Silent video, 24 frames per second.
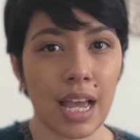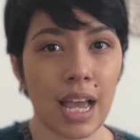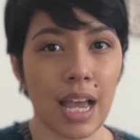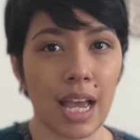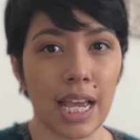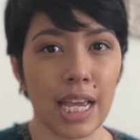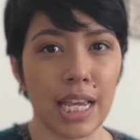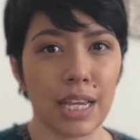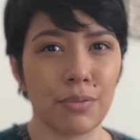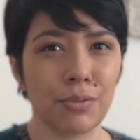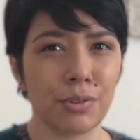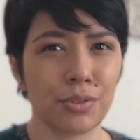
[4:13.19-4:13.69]

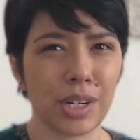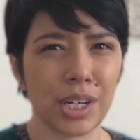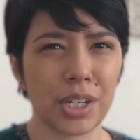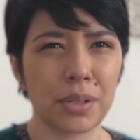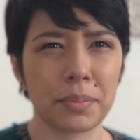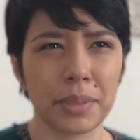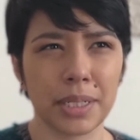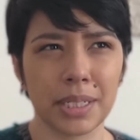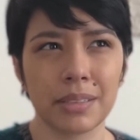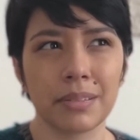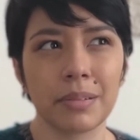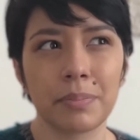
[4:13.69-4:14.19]
I would
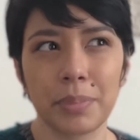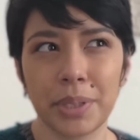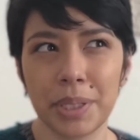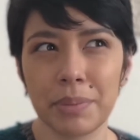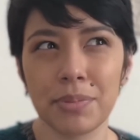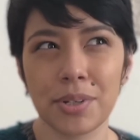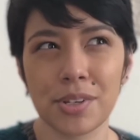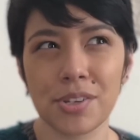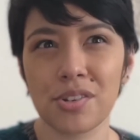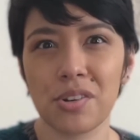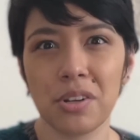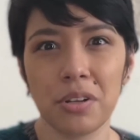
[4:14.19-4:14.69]
recommend pretty
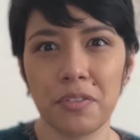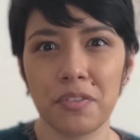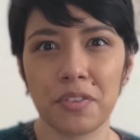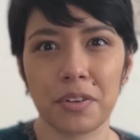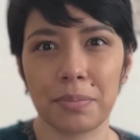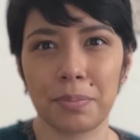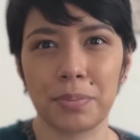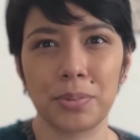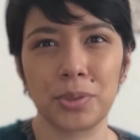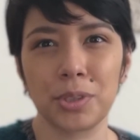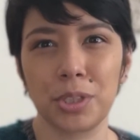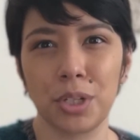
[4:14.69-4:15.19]
much all of their
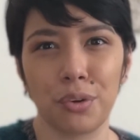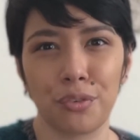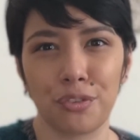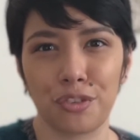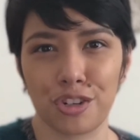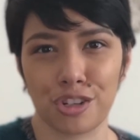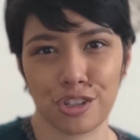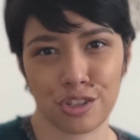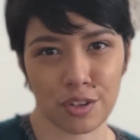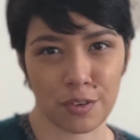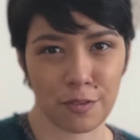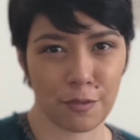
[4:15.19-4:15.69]

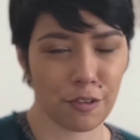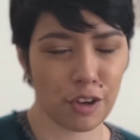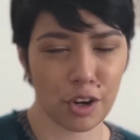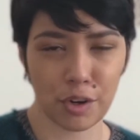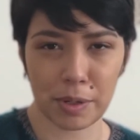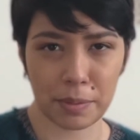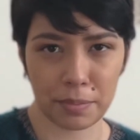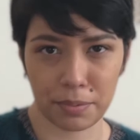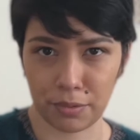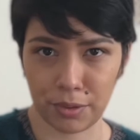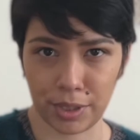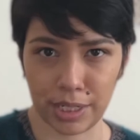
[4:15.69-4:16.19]
pullovers. They're
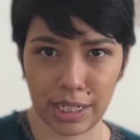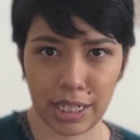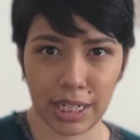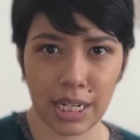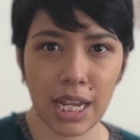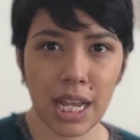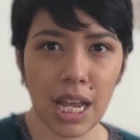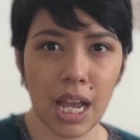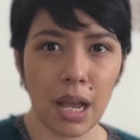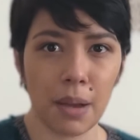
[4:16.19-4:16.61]
very pretty.